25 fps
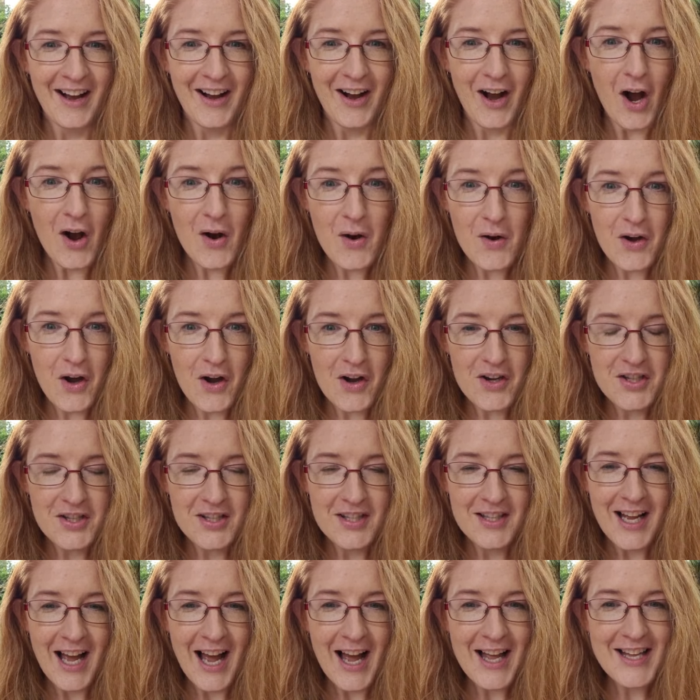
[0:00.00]
Oh gosh,
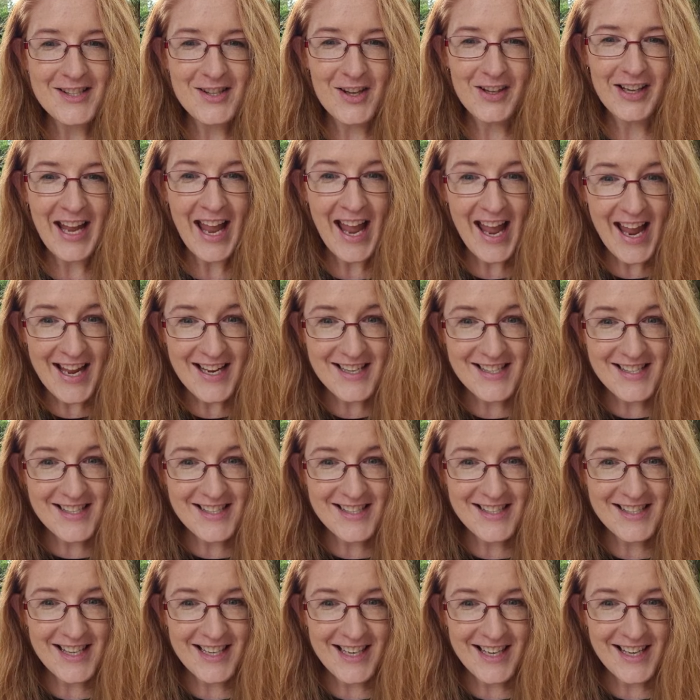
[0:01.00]
so Kansas
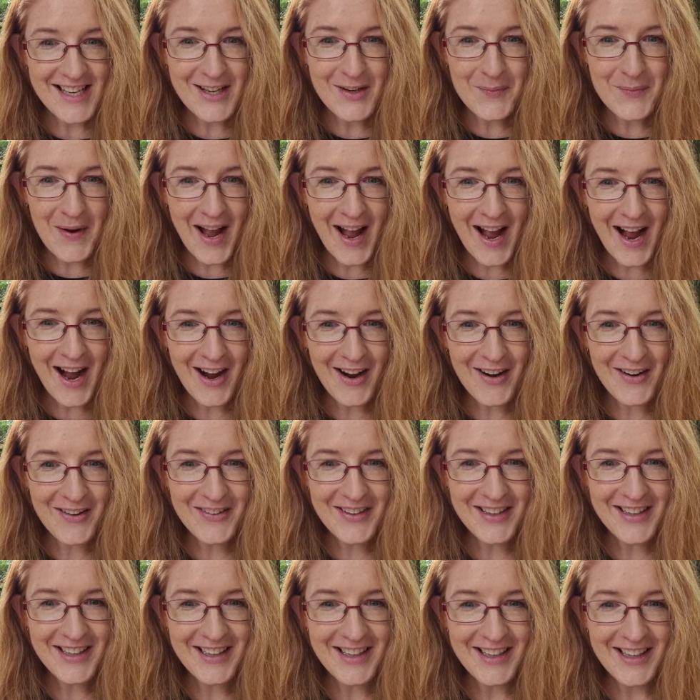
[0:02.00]
City,
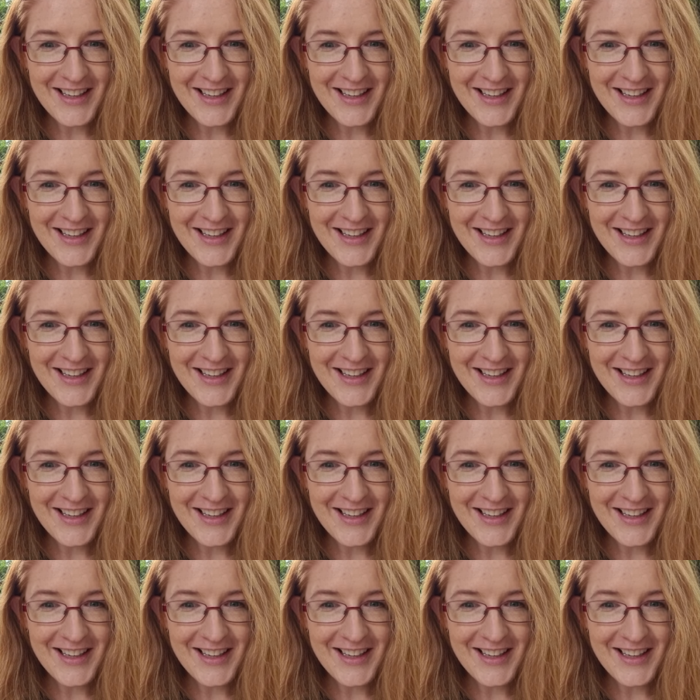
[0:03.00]
wow.